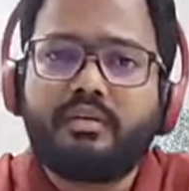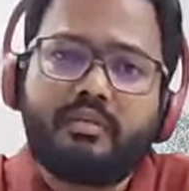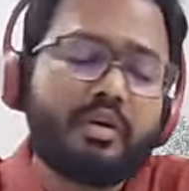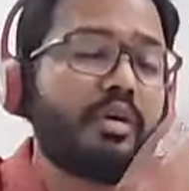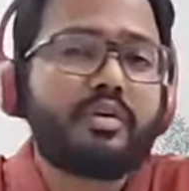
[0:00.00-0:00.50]

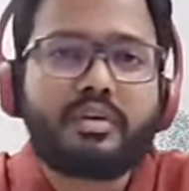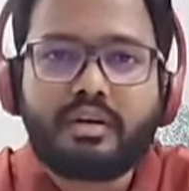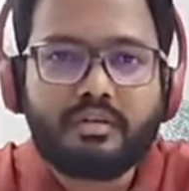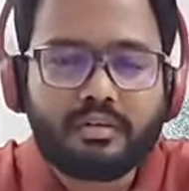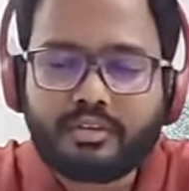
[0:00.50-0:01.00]
one or
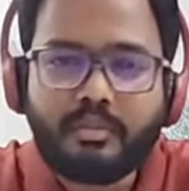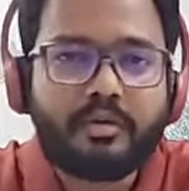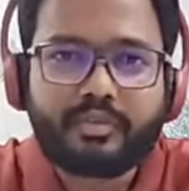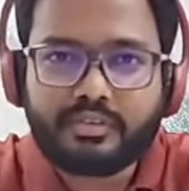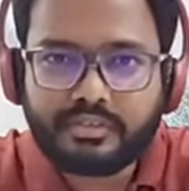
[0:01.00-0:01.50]
uh, some
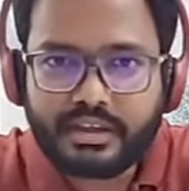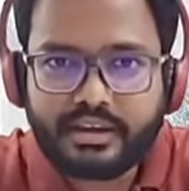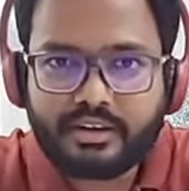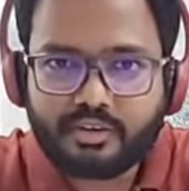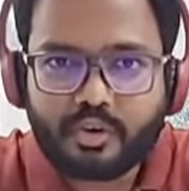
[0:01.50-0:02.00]
of your
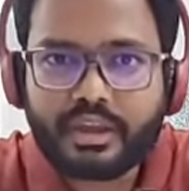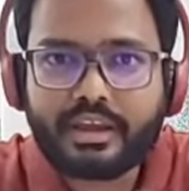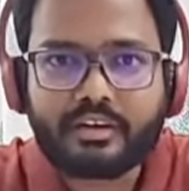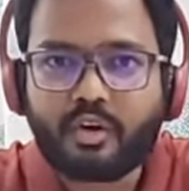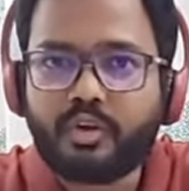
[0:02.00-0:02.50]
seniors doing
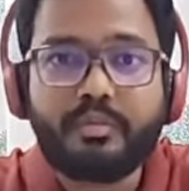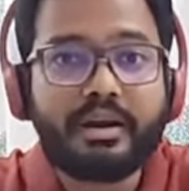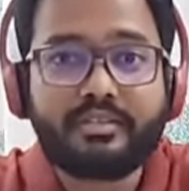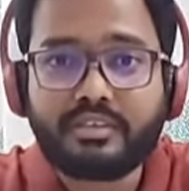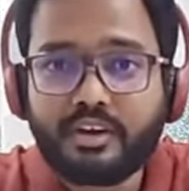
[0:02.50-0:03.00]
it or you might
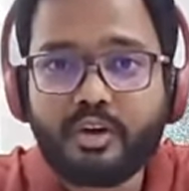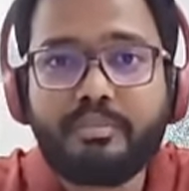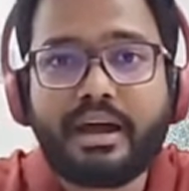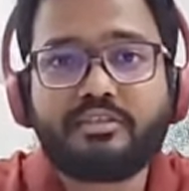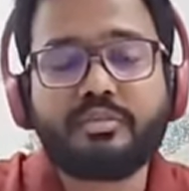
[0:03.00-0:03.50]
have seen your
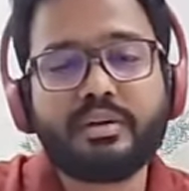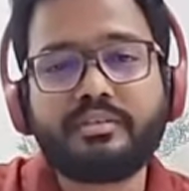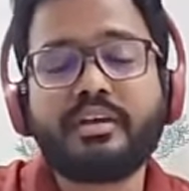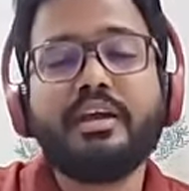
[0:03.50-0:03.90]
batchmates